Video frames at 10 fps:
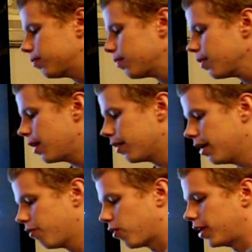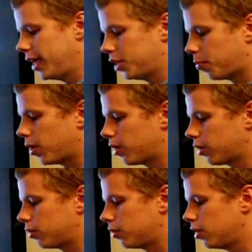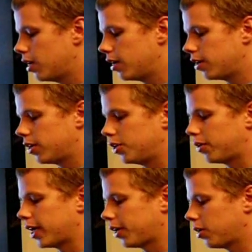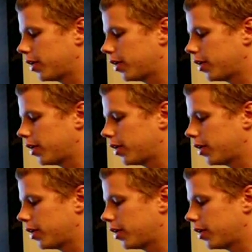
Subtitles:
And then for each particle, you calculate